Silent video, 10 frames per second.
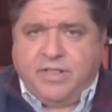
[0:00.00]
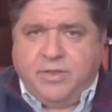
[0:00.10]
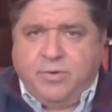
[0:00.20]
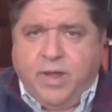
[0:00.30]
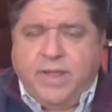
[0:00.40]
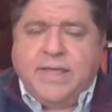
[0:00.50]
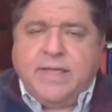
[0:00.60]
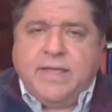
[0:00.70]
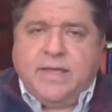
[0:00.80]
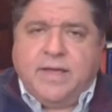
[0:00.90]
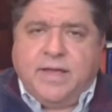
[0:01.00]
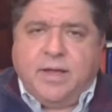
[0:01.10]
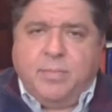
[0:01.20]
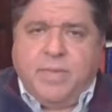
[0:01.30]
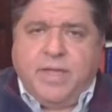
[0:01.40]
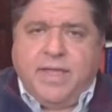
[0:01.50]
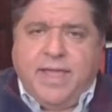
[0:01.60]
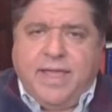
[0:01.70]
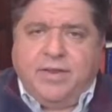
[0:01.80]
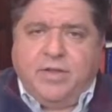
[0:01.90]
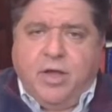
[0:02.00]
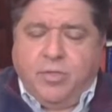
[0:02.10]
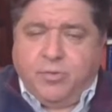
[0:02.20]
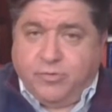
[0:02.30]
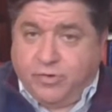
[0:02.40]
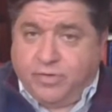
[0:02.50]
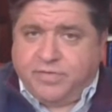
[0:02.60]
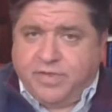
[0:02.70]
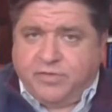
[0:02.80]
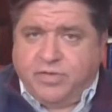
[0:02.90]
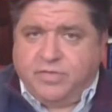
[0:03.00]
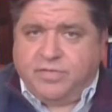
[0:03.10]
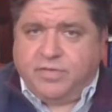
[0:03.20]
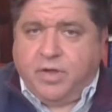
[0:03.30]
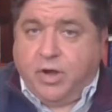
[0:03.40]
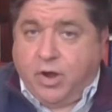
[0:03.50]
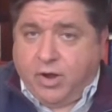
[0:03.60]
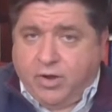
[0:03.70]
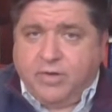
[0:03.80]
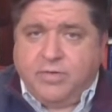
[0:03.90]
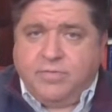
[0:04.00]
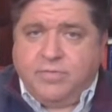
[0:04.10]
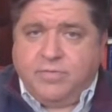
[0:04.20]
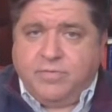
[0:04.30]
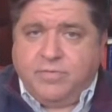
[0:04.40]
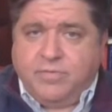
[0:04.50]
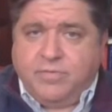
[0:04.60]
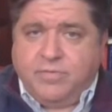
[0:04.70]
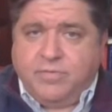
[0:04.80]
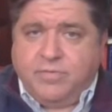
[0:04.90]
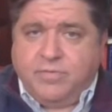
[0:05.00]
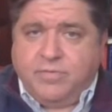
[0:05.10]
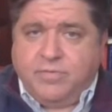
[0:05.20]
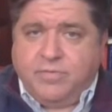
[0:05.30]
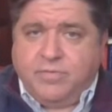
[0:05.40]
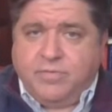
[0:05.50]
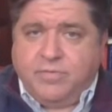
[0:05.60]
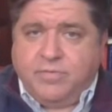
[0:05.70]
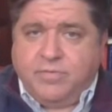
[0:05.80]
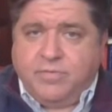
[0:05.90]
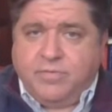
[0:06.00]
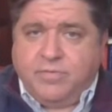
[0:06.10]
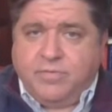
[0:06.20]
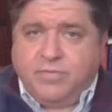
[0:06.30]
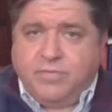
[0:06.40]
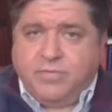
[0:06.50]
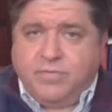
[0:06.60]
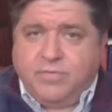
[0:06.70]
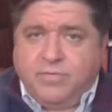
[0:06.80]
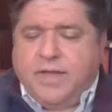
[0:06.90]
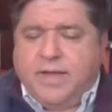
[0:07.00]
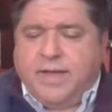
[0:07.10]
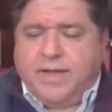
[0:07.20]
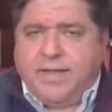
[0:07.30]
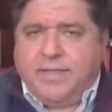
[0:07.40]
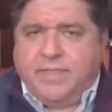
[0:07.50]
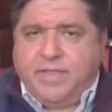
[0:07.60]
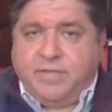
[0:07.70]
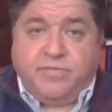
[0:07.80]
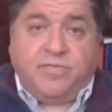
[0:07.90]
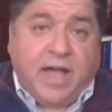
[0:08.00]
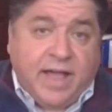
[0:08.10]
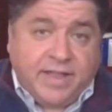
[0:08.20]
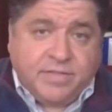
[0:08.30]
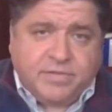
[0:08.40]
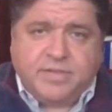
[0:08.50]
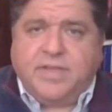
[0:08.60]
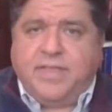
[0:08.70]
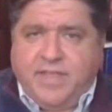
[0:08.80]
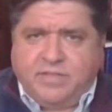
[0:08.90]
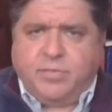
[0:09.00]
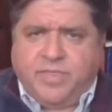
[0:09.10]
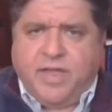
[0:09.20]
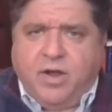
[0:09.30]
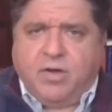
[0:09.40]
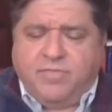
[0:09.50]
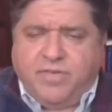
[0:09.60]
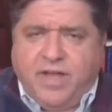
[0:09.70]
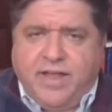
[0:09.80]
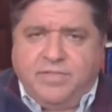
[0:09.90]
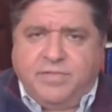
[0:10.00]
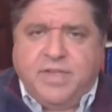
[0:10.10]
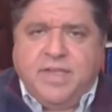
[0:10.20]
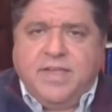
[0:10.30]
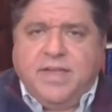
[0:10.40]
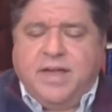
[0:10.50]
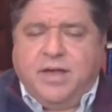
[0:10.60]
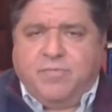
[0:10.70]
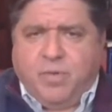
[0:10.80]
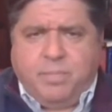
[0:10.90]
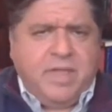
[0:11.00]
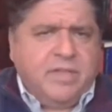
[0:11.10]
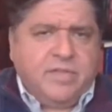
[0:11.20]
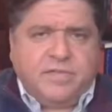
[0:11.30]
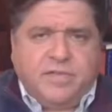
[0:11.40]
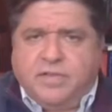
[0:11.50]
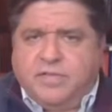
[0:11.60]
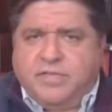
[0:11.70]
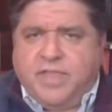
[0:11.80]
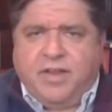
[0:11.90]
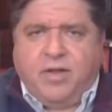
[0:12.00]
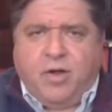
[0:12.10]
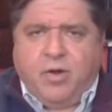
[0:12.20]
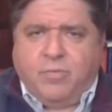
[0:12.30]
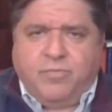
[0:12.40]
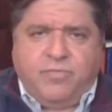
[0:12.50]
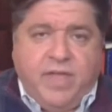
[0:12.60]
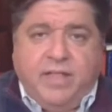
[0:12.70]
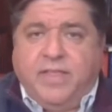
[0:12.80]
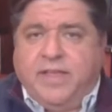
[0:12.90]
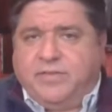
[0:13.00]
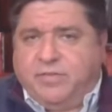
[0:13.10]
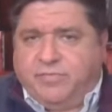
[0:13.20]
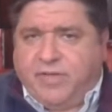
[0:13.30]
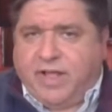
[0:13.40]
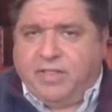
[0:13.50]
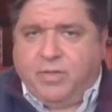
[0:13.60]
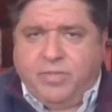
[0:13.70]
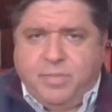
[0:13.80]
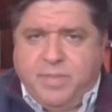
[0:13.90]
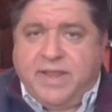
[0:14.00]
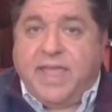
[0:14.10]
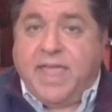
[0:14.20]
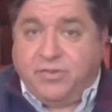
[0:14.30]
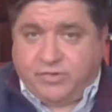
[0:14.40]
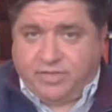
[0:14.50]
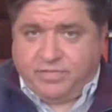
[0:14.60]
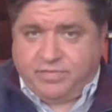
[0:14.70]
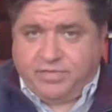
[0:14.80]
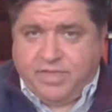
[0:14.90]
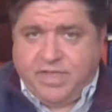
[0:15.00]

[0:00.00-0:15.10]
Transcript: of Illinois, and other jurisdictions are following law and prosecuting these fines, and that's what they are, fines, for businesses that are failing to follow the mitigations,